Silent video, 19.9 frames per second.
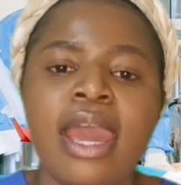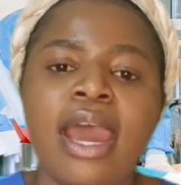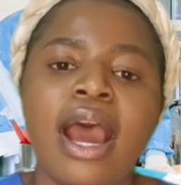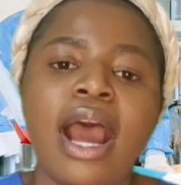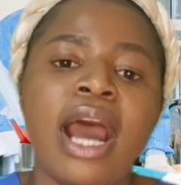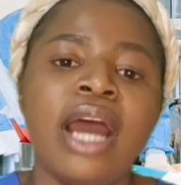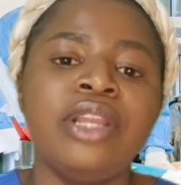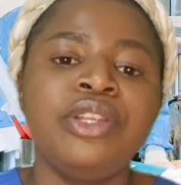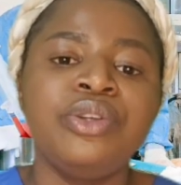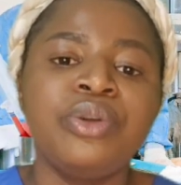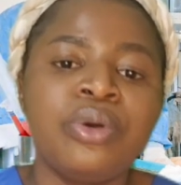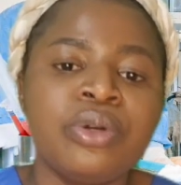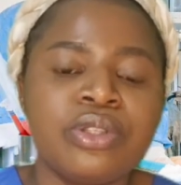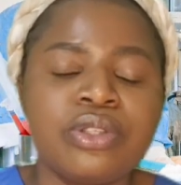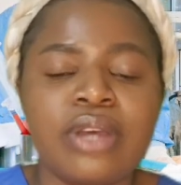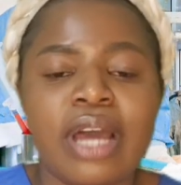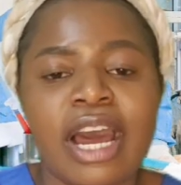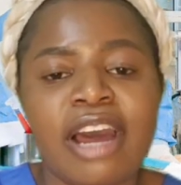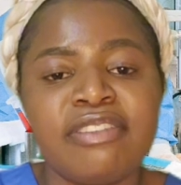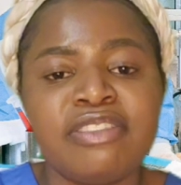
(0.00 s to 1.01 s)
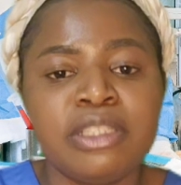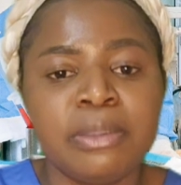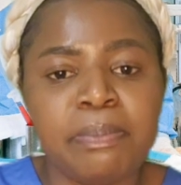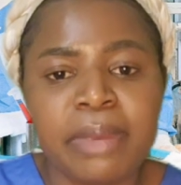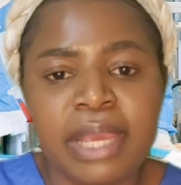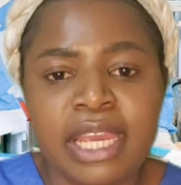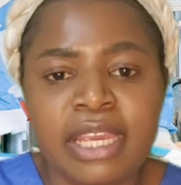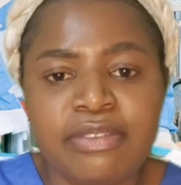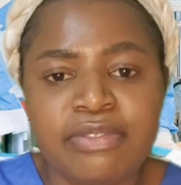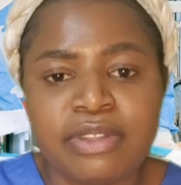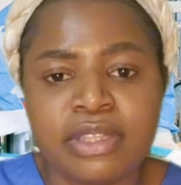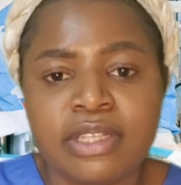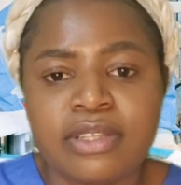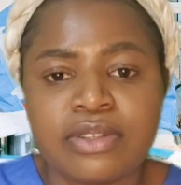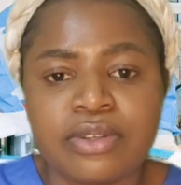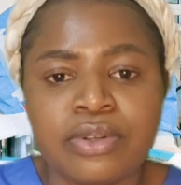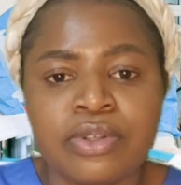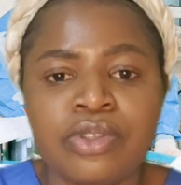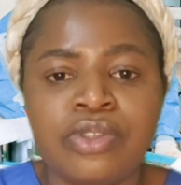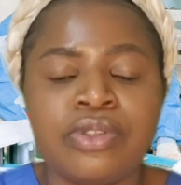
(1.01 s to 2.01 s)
And you also have to pay for this course.